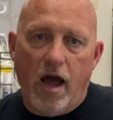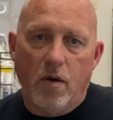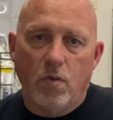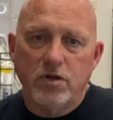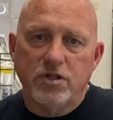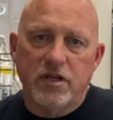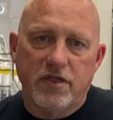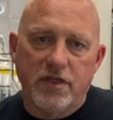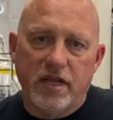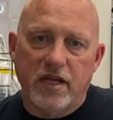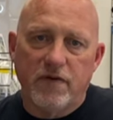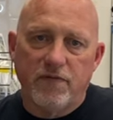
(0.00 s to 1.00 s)
I want you to
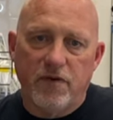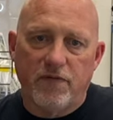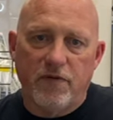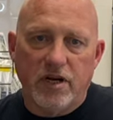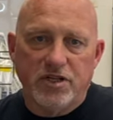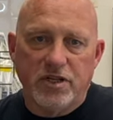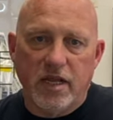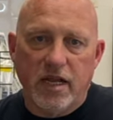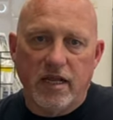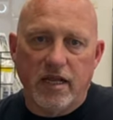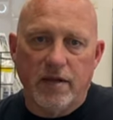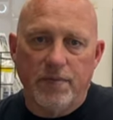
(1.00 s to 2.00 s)
think of your fresh
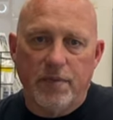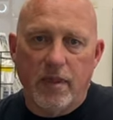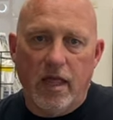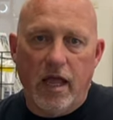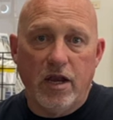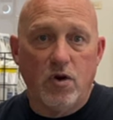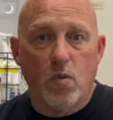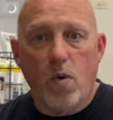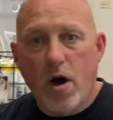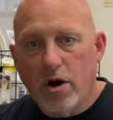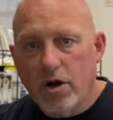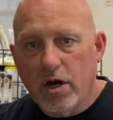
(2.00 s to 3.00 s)
tank and your
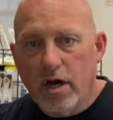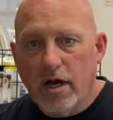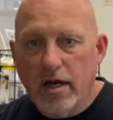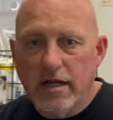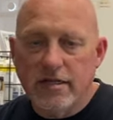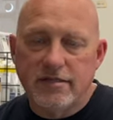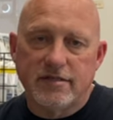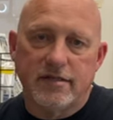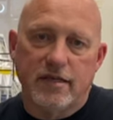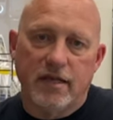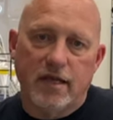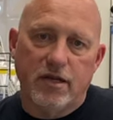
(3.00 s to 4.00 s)
water
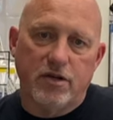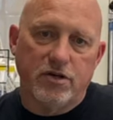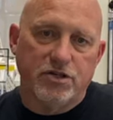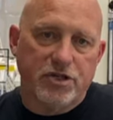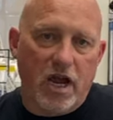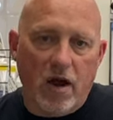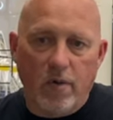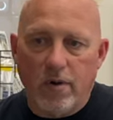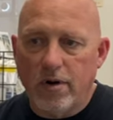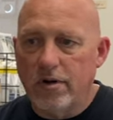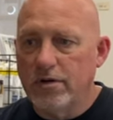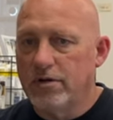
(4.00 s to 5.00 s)
lines, your
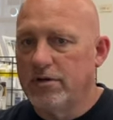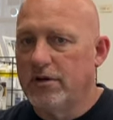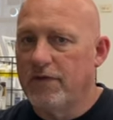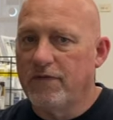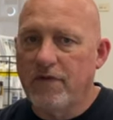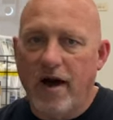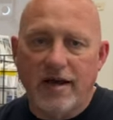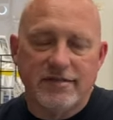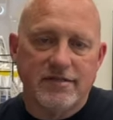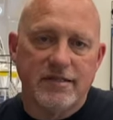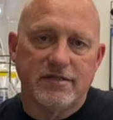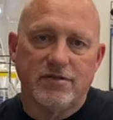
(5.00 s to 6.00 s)
shower, your
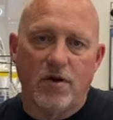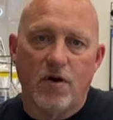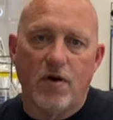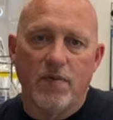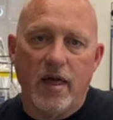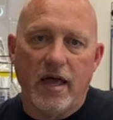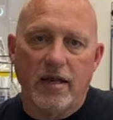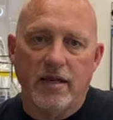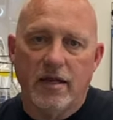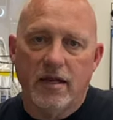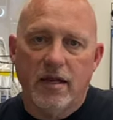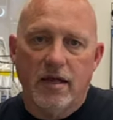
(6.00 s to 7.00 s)
faucets, all that.
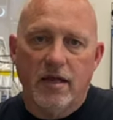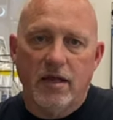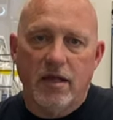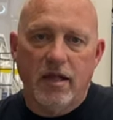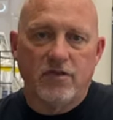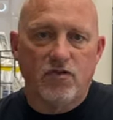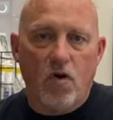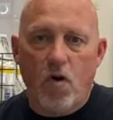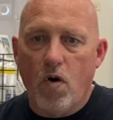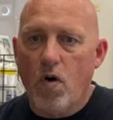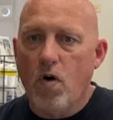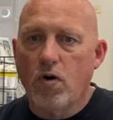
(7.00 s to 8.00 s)
It's
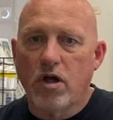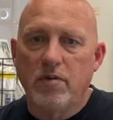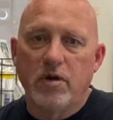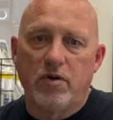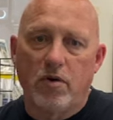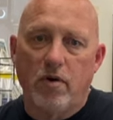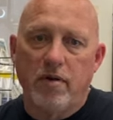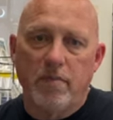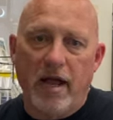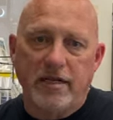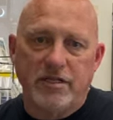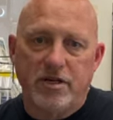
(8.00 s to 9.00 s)
all gonna be growing
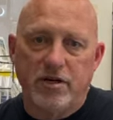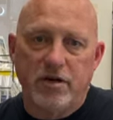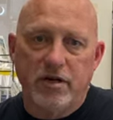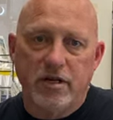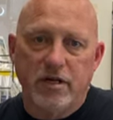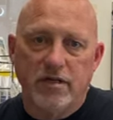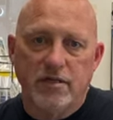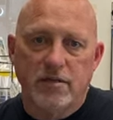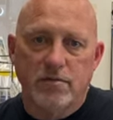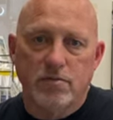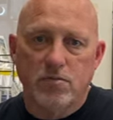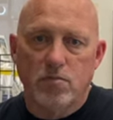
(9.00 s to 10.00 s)
bacteria,
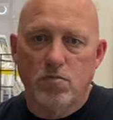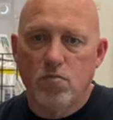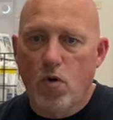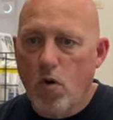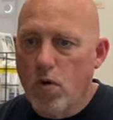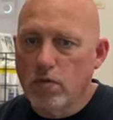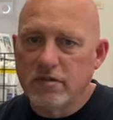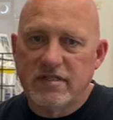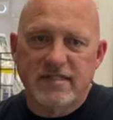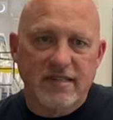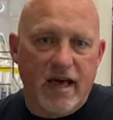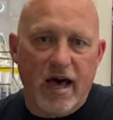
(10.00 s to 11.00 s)
mold,
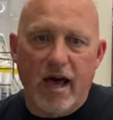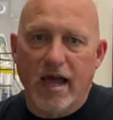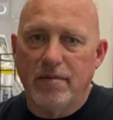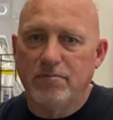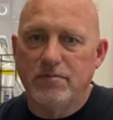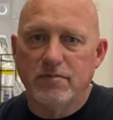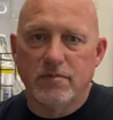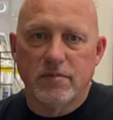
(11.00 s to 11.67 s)
slime,